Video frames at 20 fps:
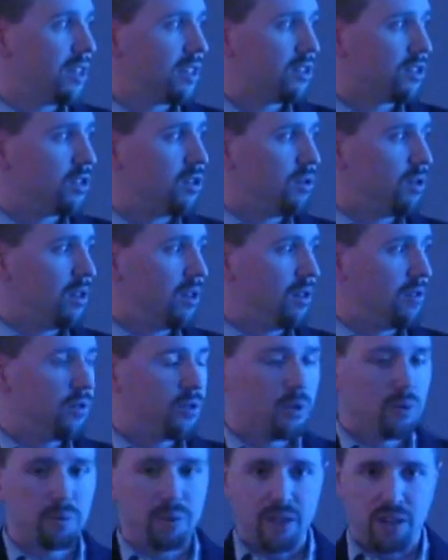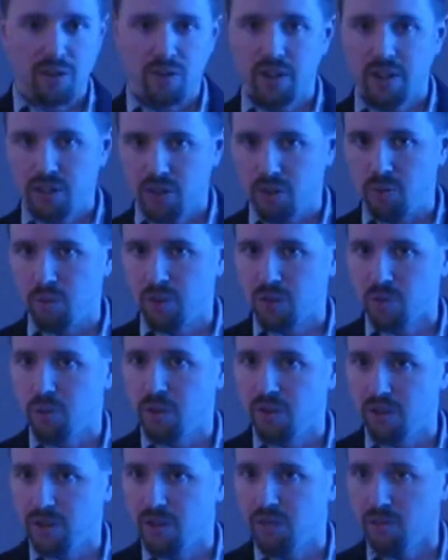into the full migration, which
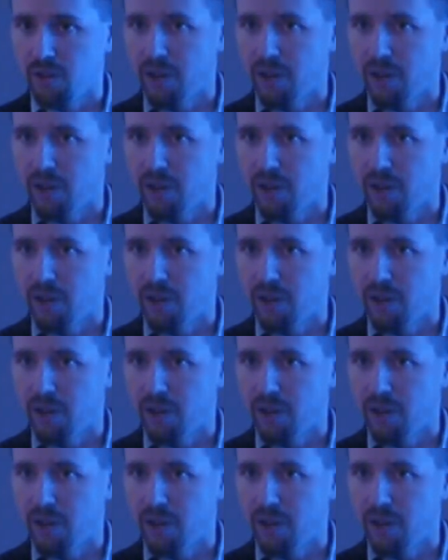we're in